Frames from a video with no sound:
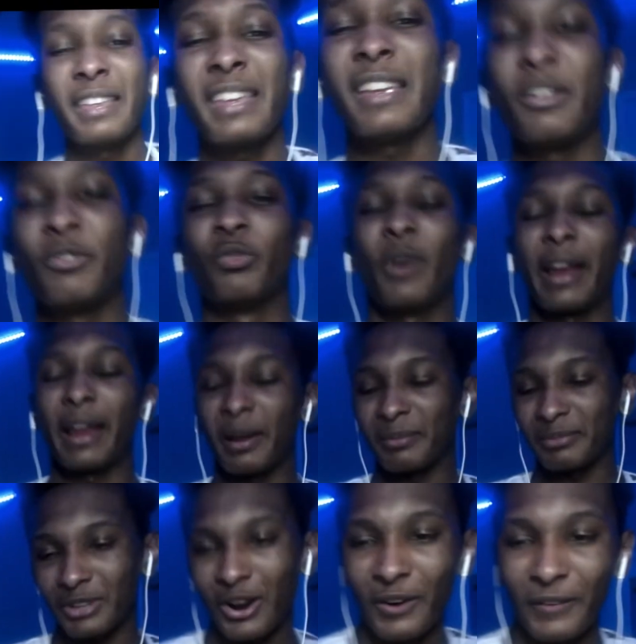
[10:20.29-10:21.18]

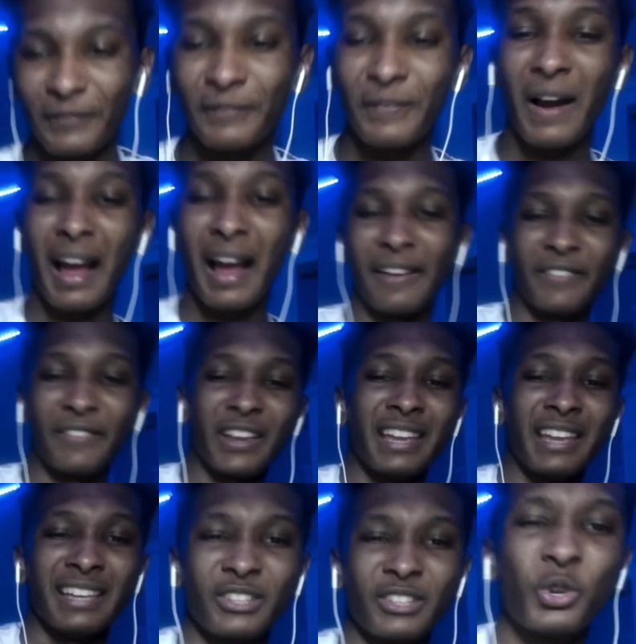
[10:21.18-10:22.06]
Rams are
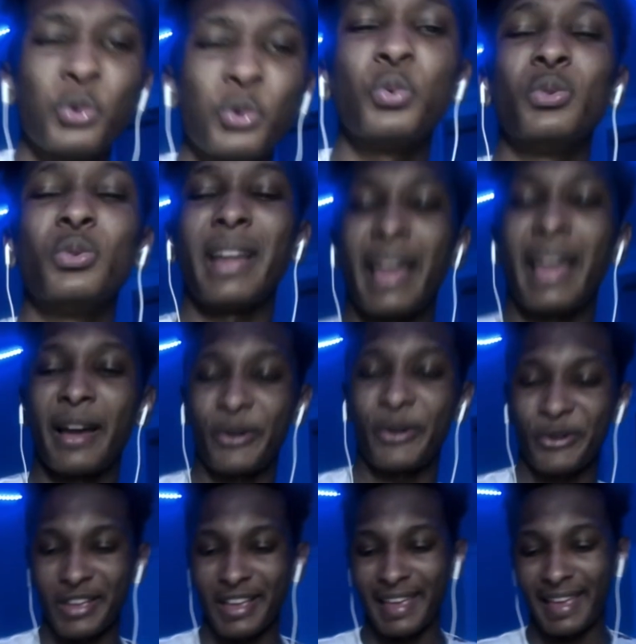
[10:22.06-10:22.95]
5-2 now,
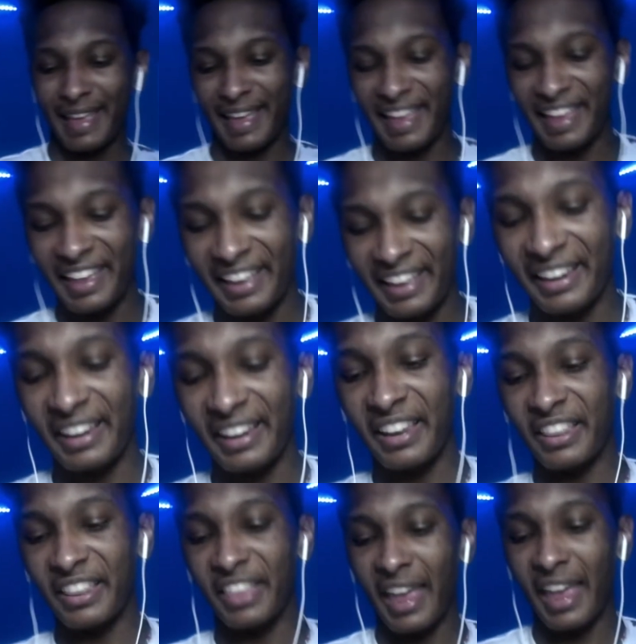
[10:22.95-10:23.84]
and
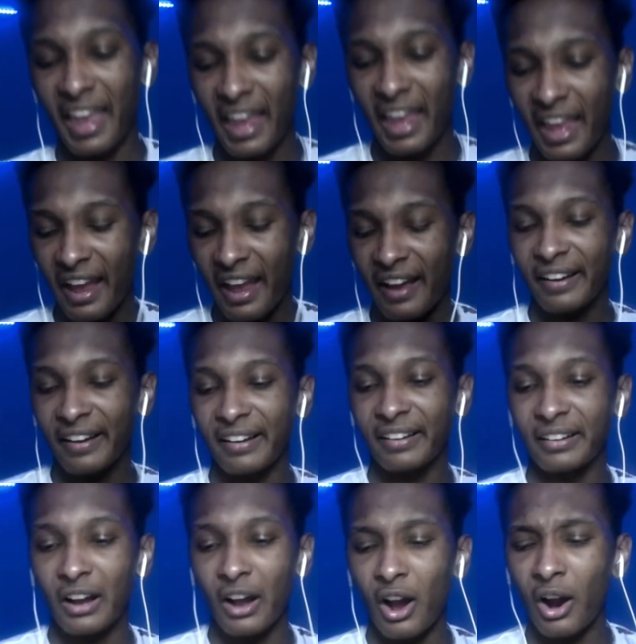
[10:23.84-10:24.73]
they
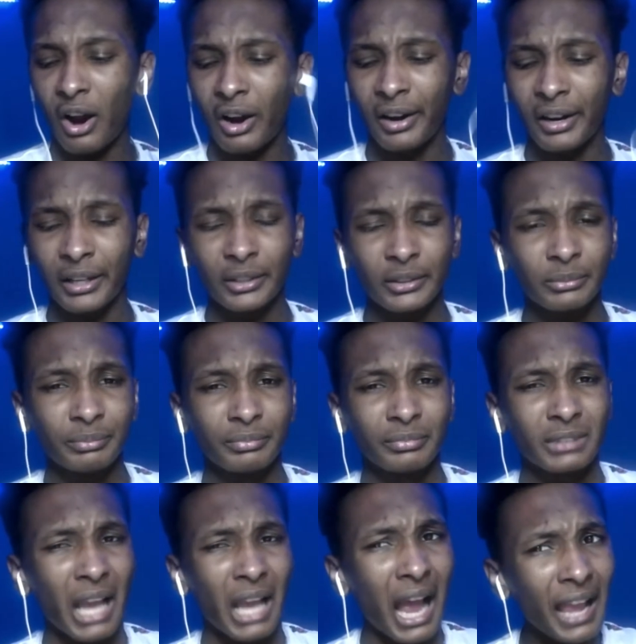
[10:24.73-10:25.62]
are
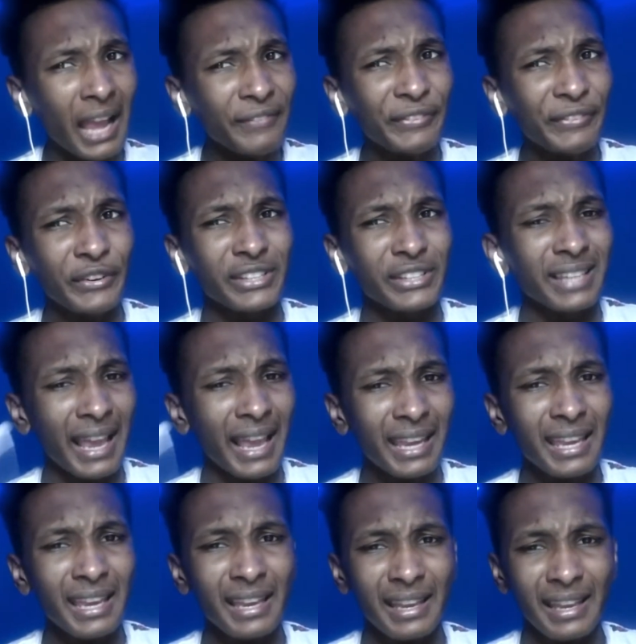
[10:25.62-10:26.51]
tied for
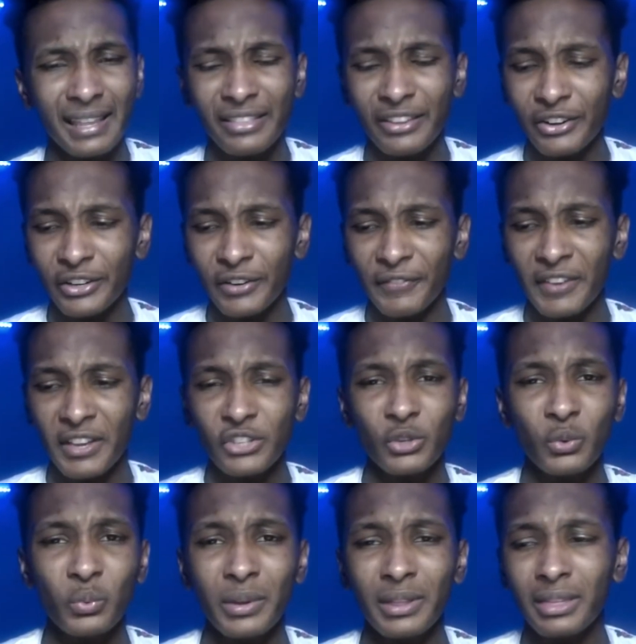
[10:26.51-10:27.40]
second in their
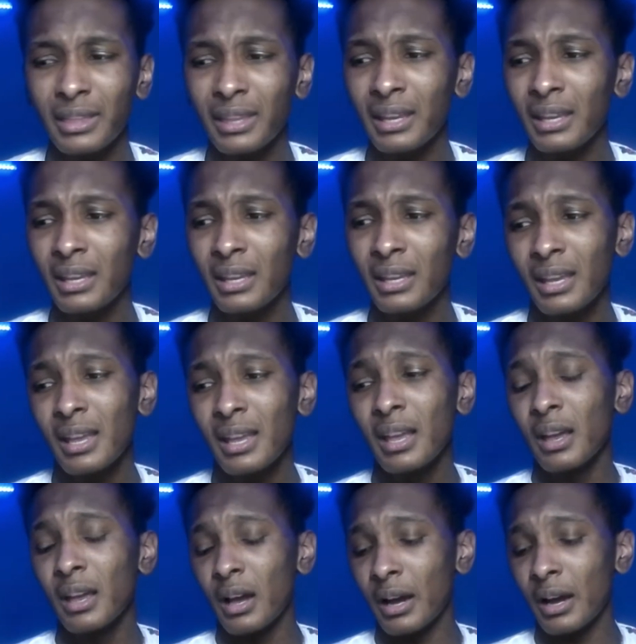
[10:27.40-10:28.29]
division with the
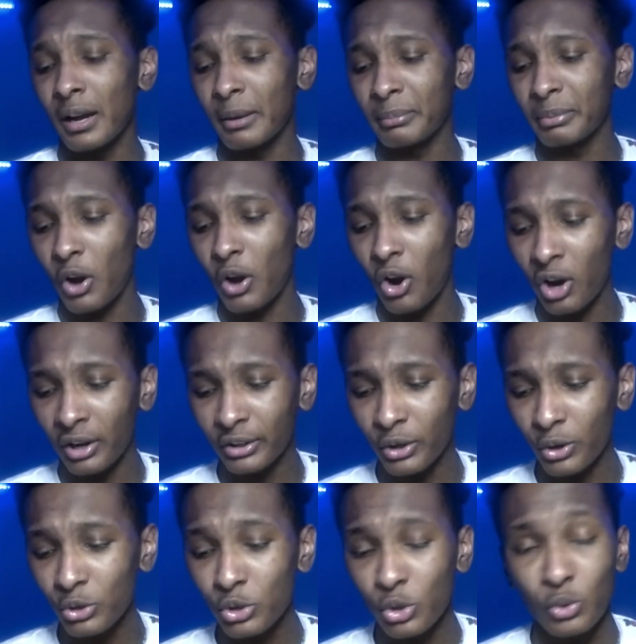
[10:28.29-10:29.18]

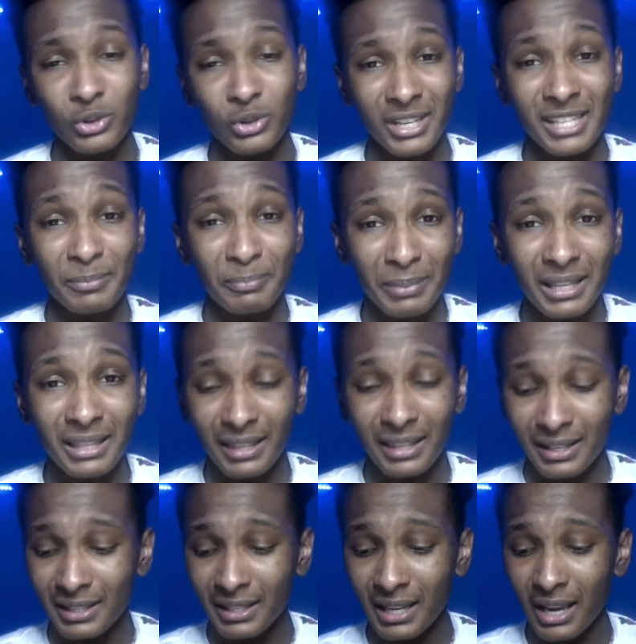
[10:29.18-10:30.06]
Cardinals, who just beat the
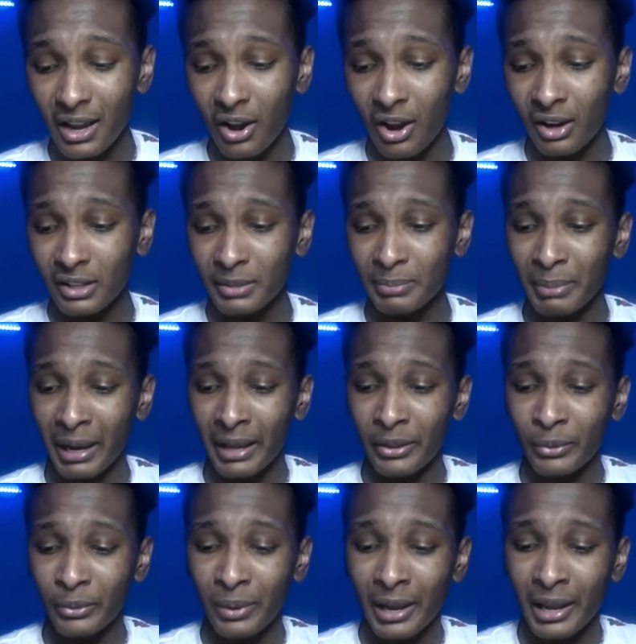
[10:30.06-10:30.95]
Seahawks, by
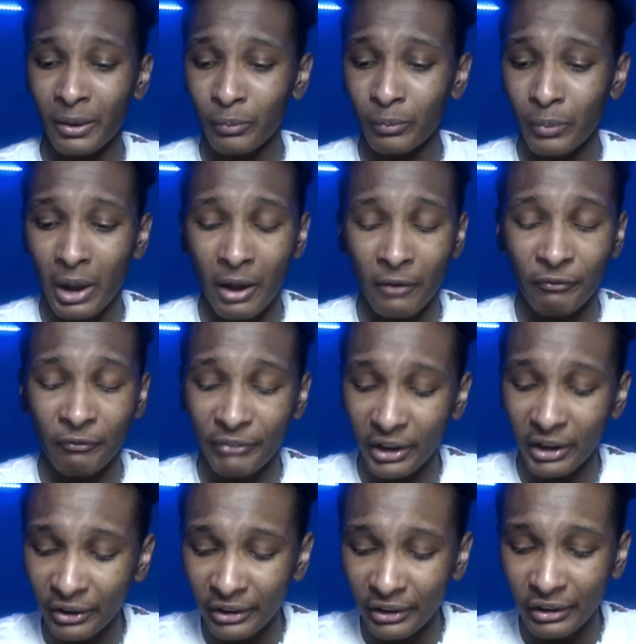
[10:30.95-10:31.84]
the way. A
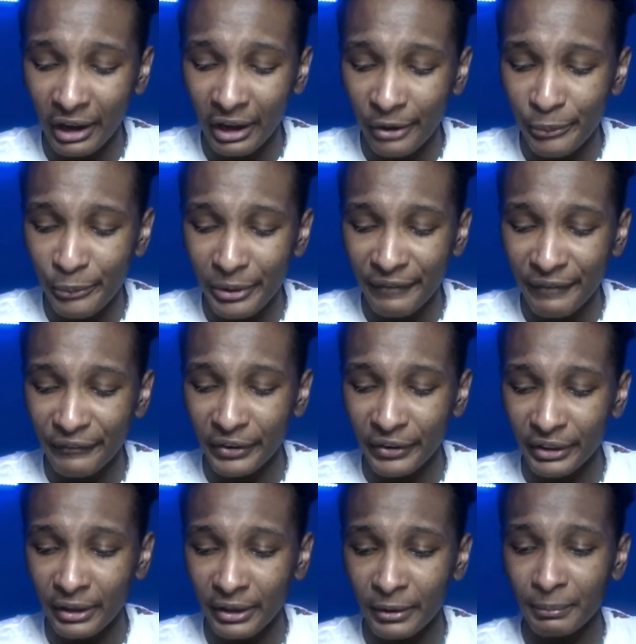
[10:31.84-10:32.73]
very great win for
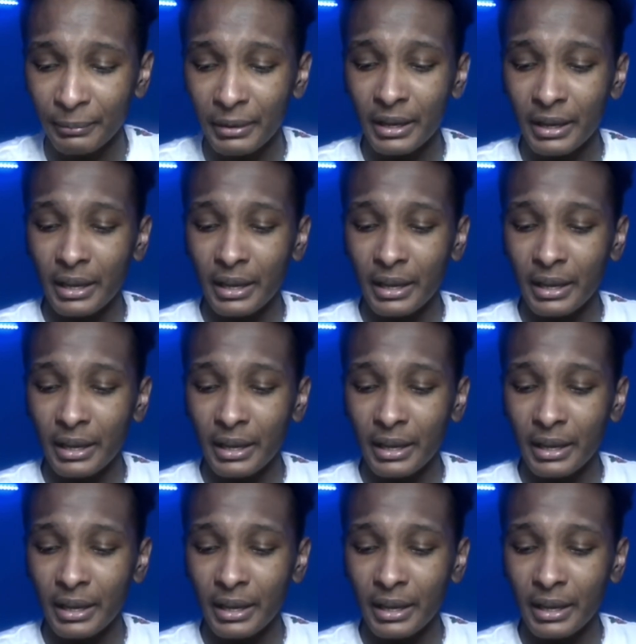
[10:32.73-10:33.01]
them.